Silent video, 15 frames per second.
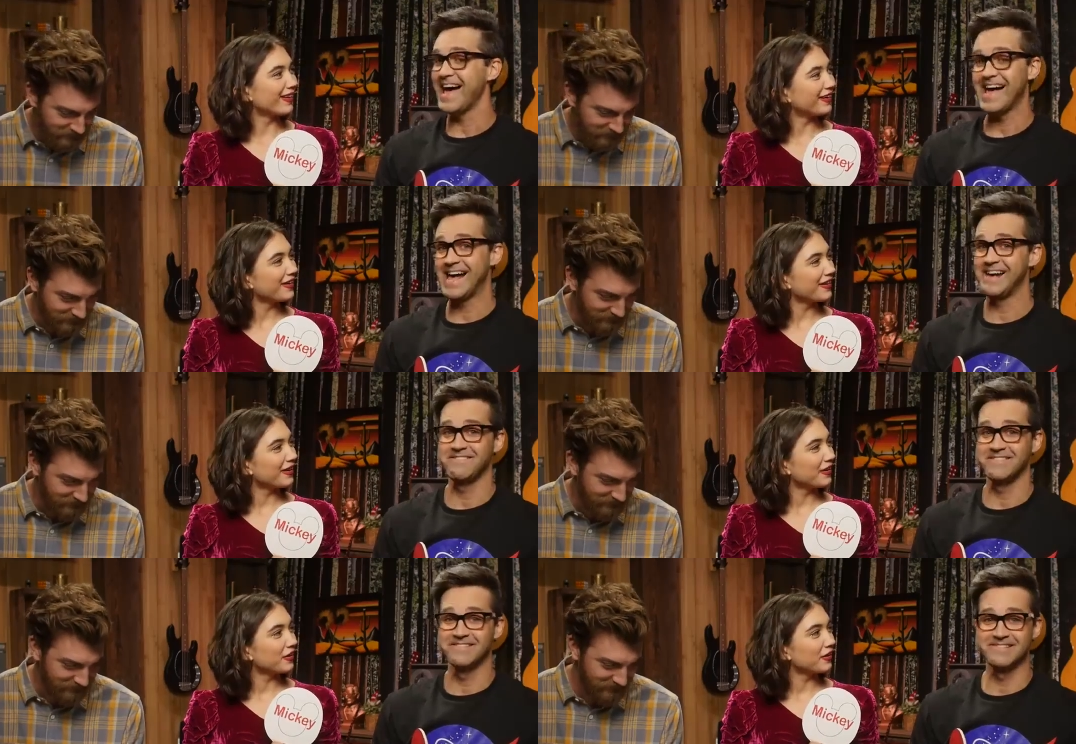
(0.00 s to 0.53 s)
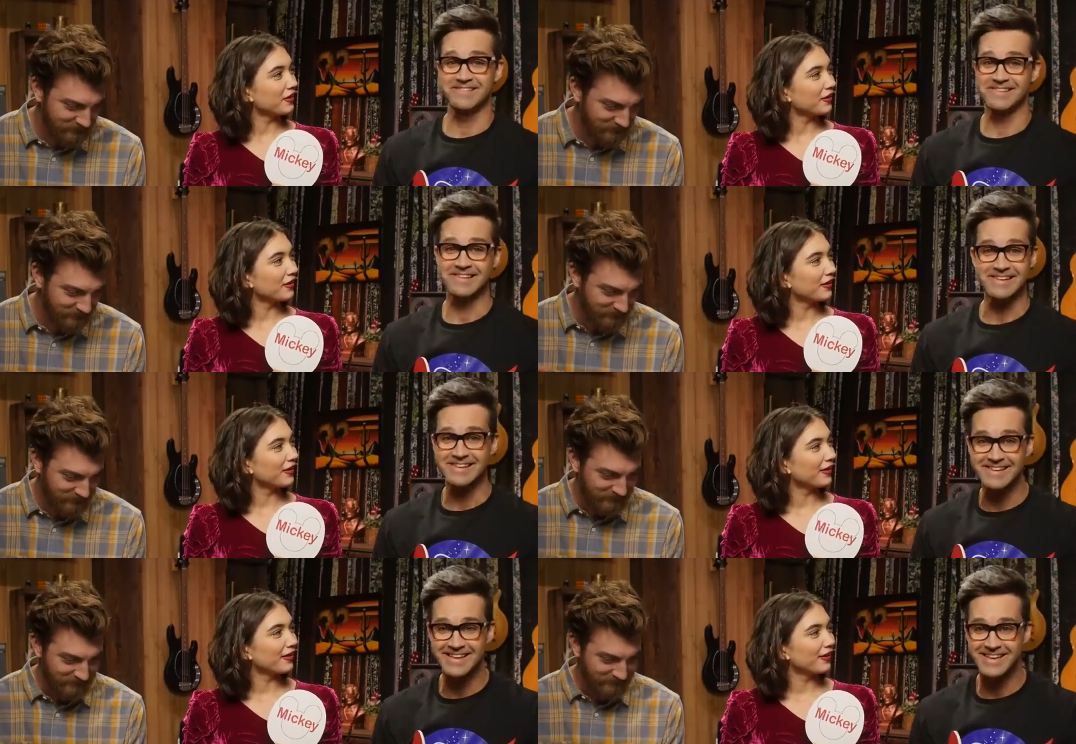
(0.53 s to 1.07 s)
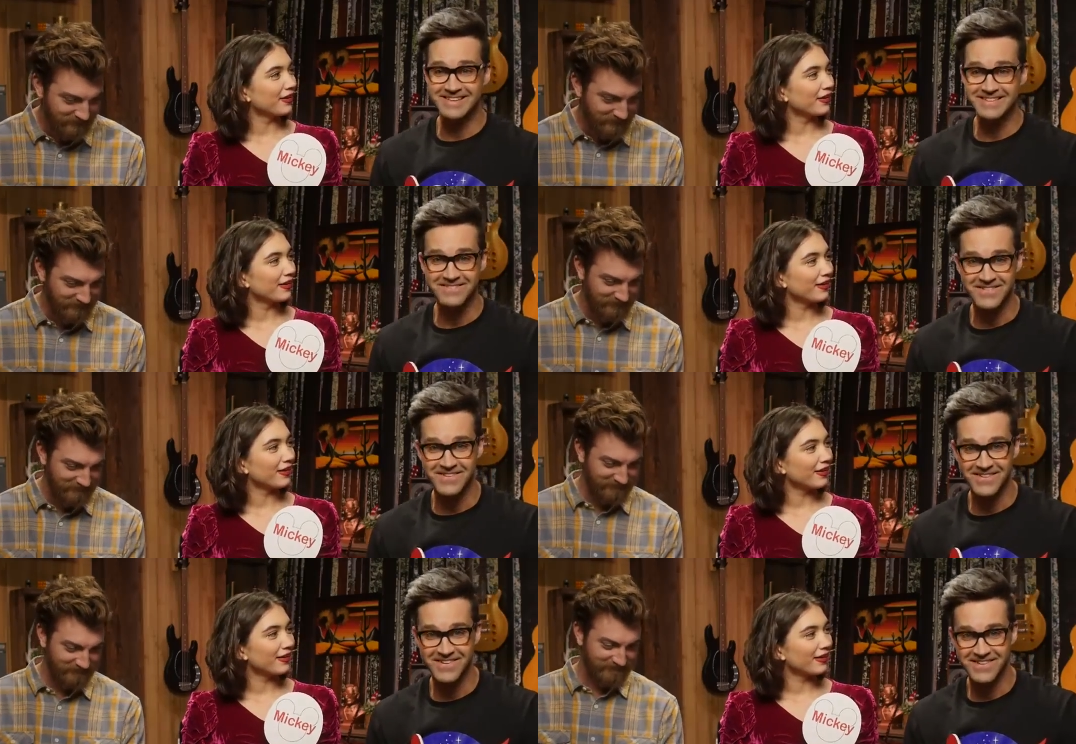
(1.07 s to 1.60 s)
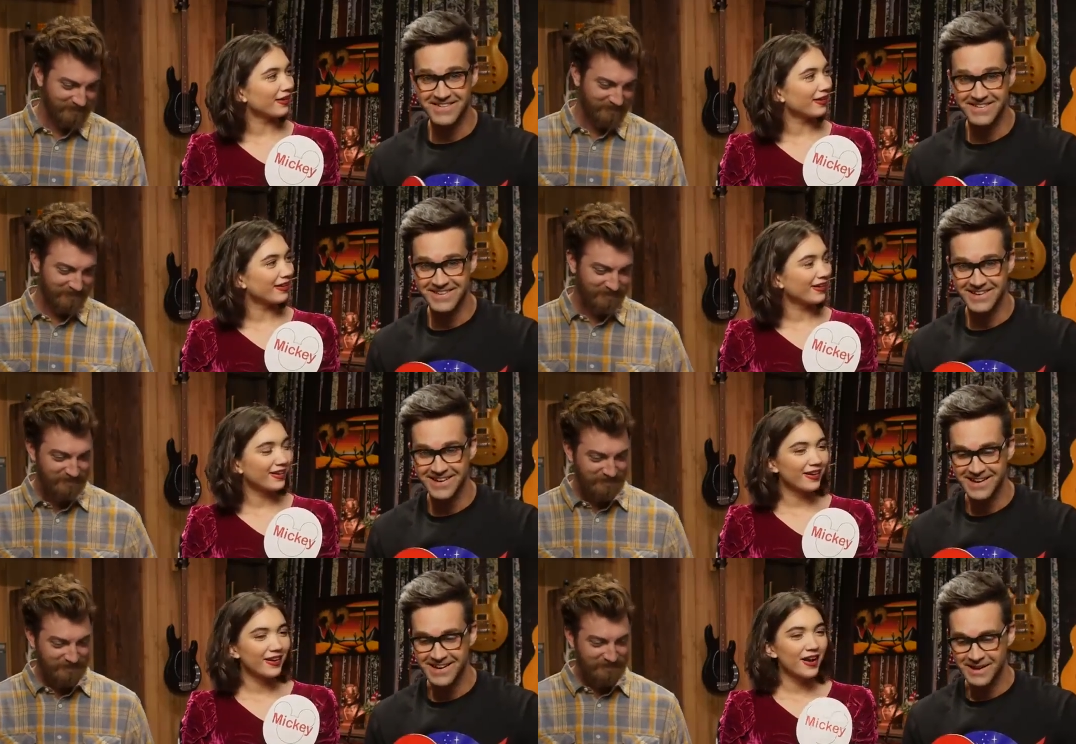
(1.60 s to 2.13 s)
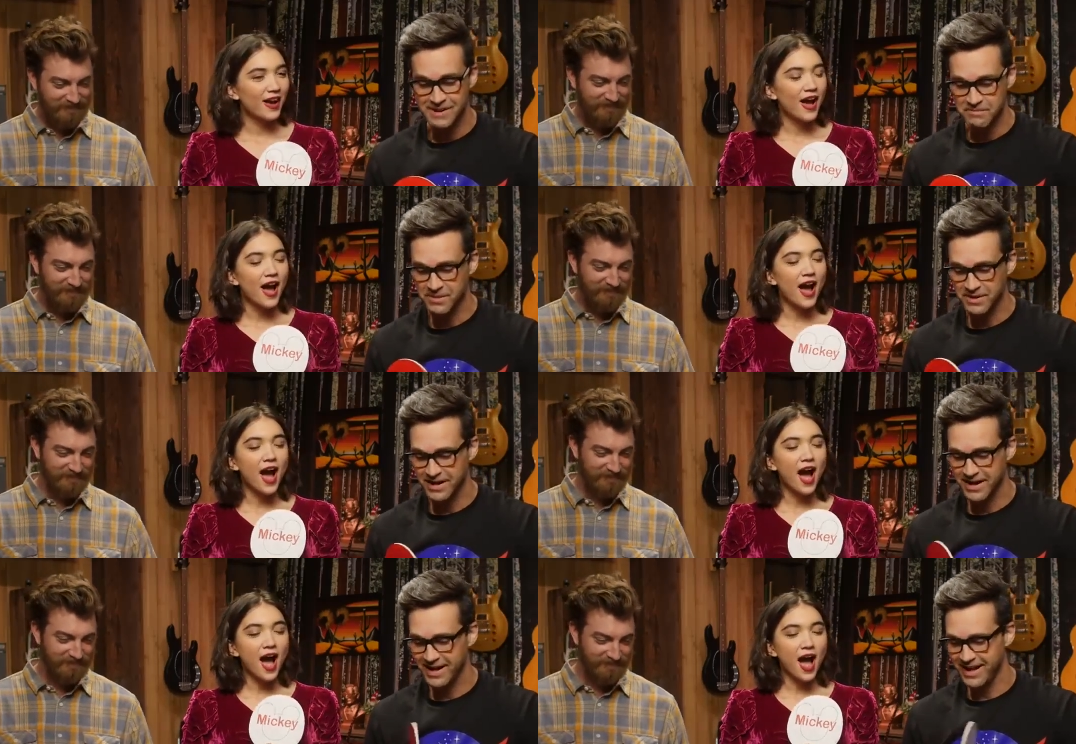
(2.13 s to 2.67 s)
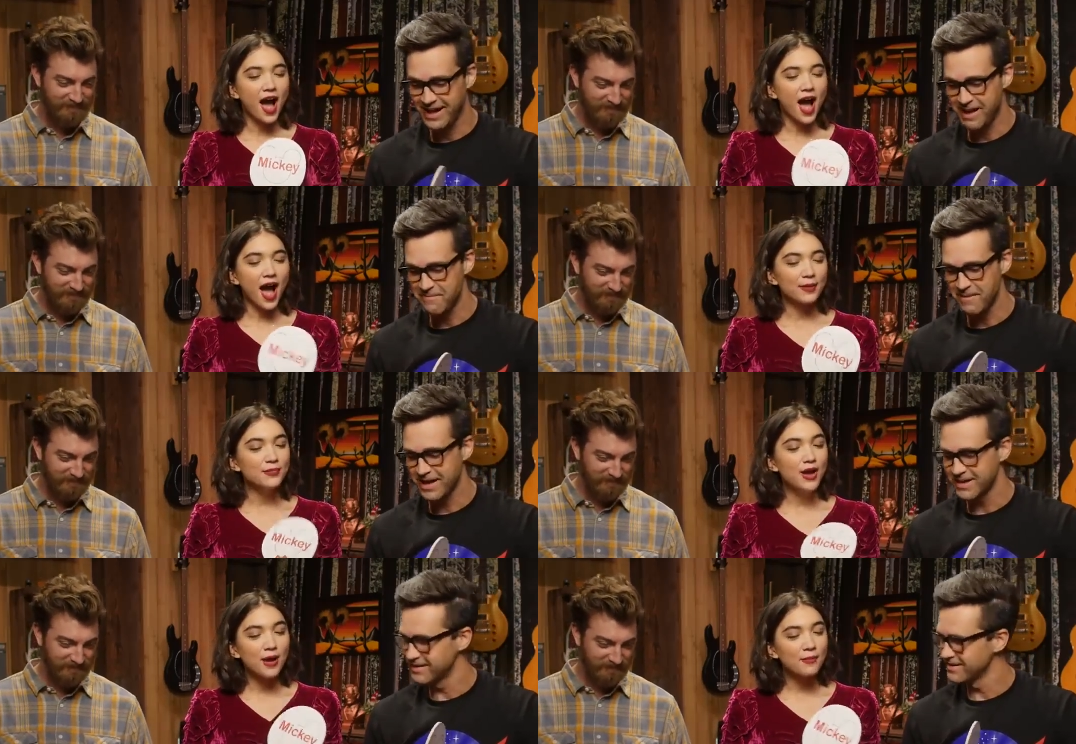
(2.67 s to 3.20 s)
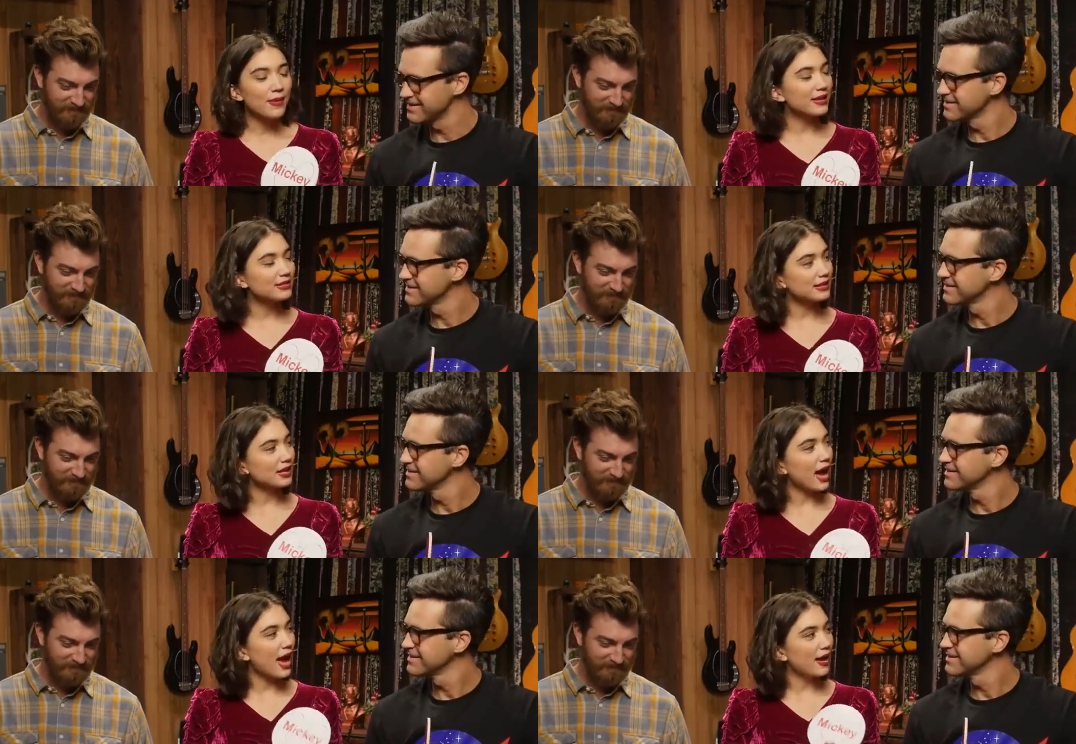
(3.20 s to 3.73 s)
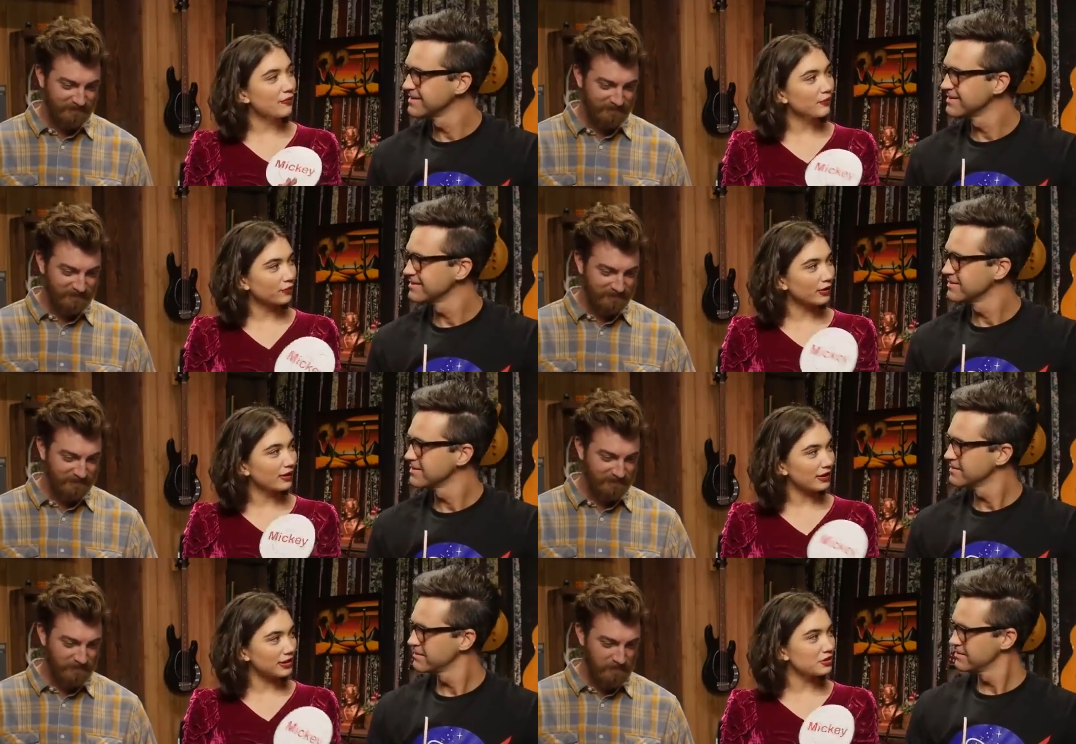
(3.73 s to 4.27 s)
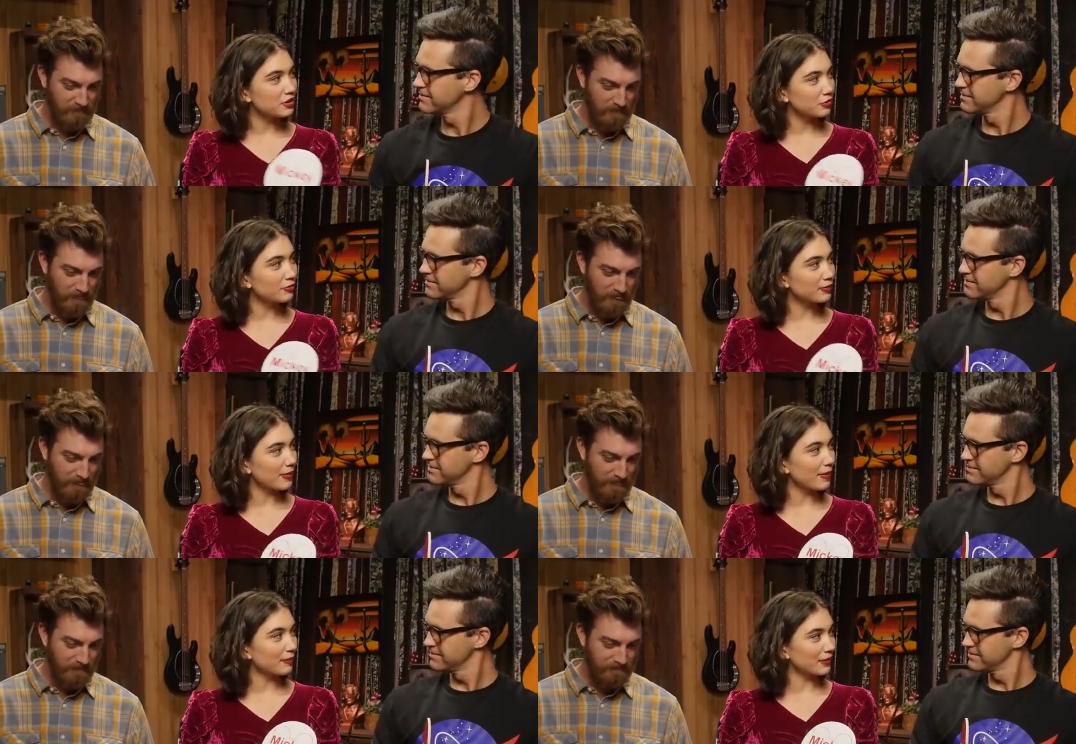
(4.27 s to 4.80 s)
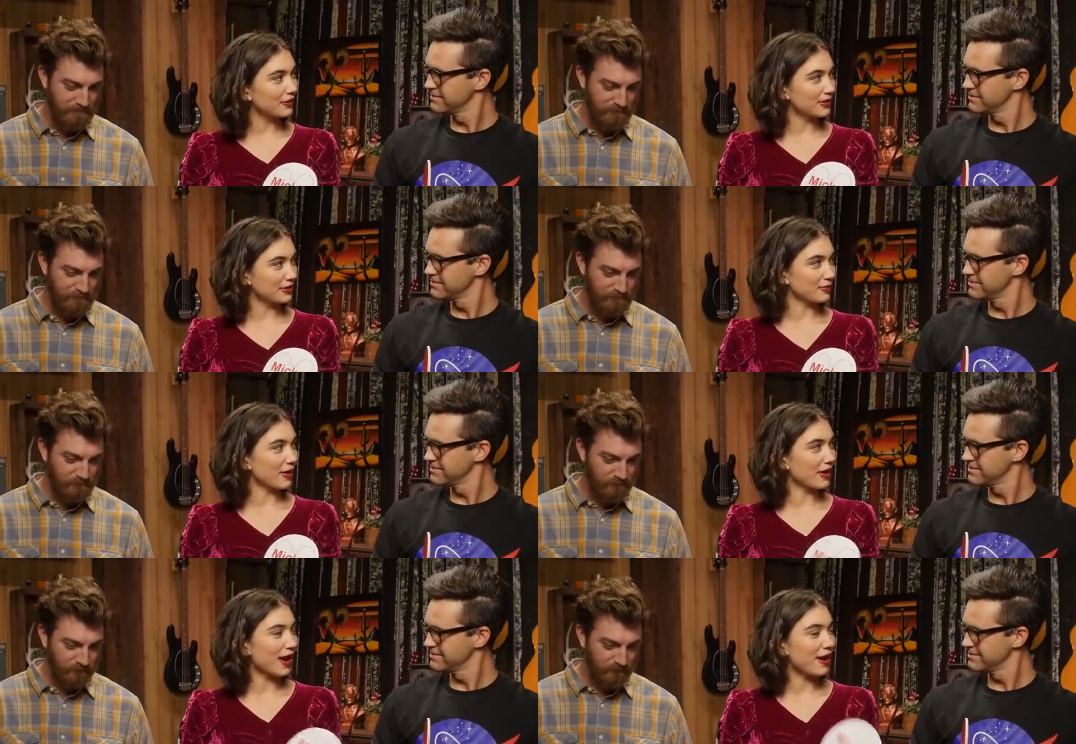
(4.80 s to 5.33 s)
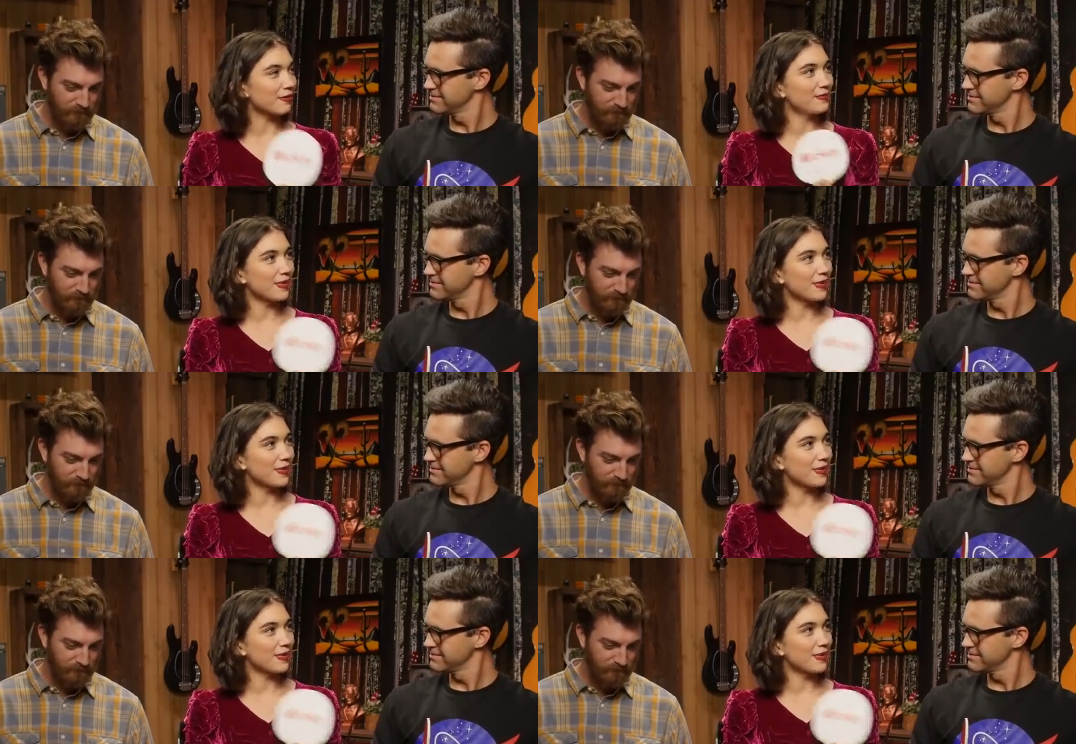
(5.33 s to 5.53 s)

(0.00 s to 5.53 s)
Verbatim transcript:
Speaker 1: I haven't seen this, of course. But uh, I'm, I'm like... not
Speaker 2: messing. I really do remember this one. I